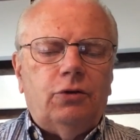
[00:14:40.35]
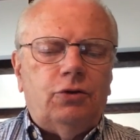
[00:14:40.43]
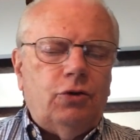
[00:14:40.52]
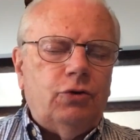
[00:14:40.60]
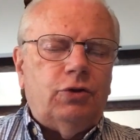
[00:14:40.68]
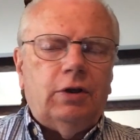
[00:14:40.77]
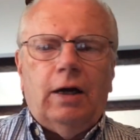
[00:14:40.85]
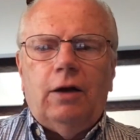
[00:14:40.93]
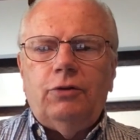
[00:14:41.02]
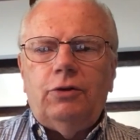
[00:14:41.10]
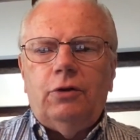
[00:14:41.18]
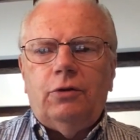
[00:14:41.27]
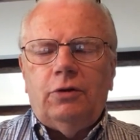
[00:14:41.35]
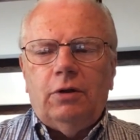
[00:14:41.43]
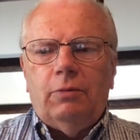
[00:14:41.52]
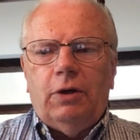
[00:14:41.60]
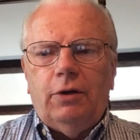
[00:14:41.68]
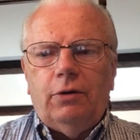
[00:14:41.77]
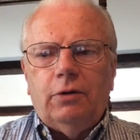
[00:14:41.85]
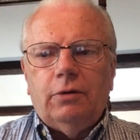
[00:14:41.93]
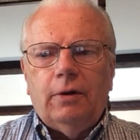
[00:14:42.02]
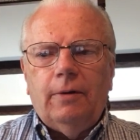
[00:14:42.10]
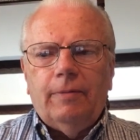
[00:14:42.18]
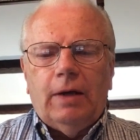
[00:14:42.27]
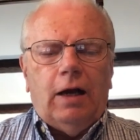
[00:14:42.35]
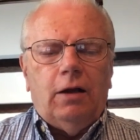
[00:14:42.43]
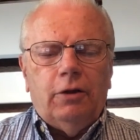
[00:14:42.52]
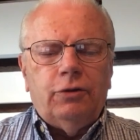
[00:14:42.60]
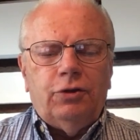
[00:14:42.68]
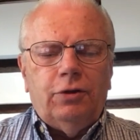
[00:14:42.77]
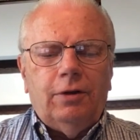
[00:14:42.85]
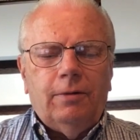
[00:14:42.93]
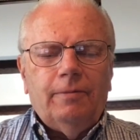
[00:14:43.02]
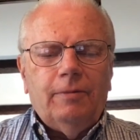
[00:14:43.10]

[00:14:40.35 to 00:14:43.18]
sociology or some other ology.